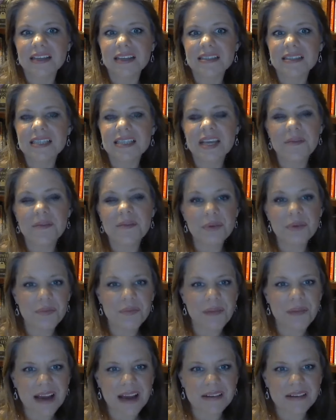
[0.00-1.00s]
Temple
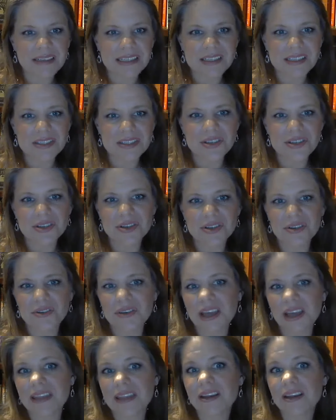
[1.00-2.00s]
Mount
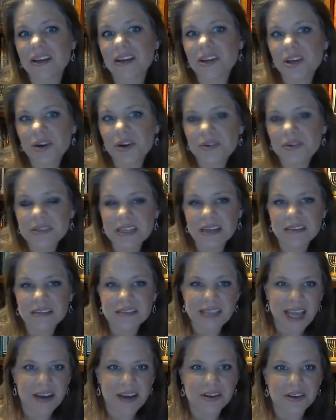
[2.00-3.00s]
Institute, and the Kotel
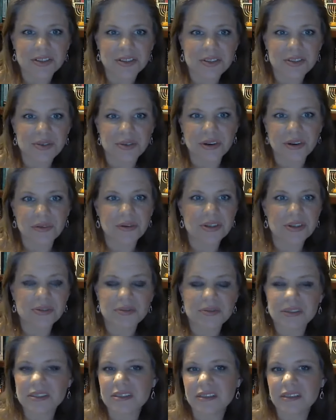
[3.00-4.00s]
Tunnel Tour, which
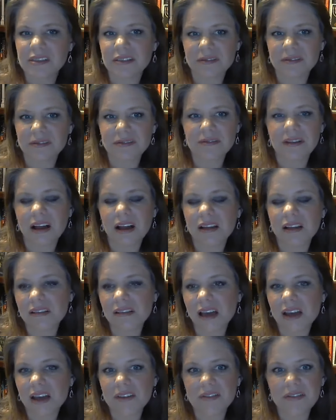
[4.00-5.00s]
was a
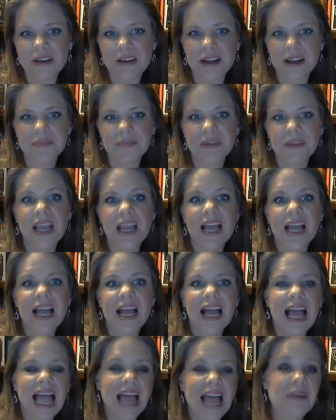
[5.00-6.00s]
lot of fun.
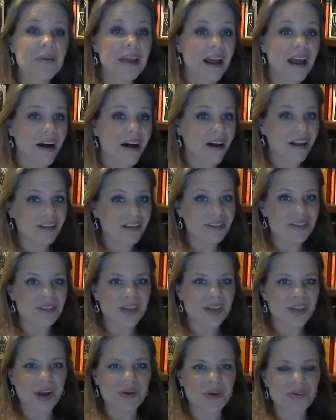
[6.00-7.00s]
And we
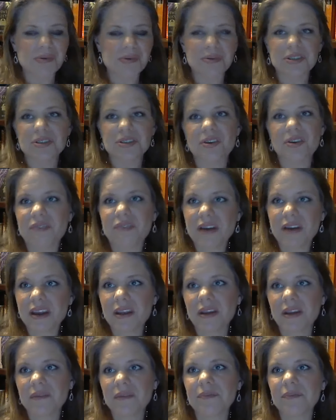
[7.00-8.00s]
also, it was so
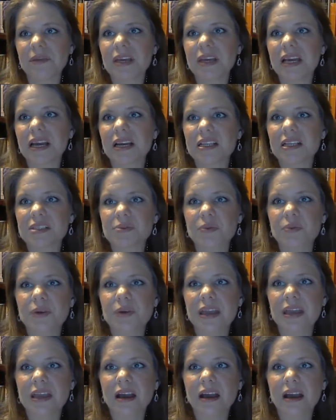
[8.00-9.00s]
funny because
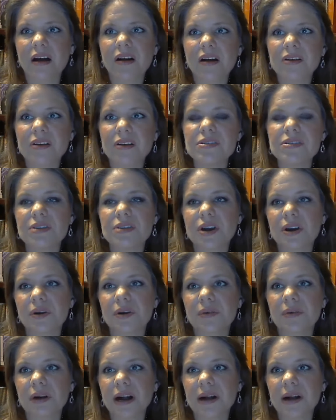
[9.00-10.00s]
we
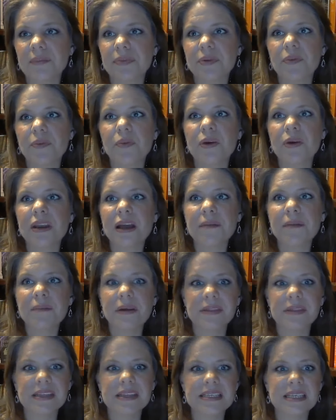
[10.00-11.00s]
also went up
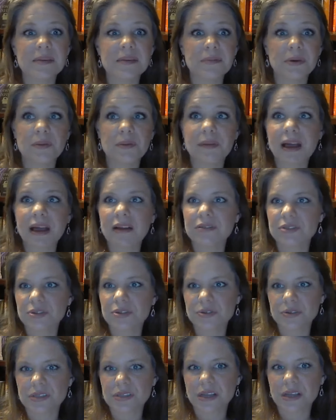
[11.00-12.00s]
on the Temple Mount
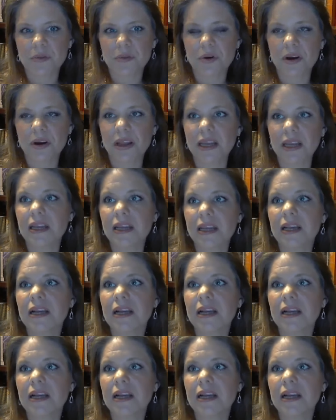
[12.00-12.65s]
Tuesday morning.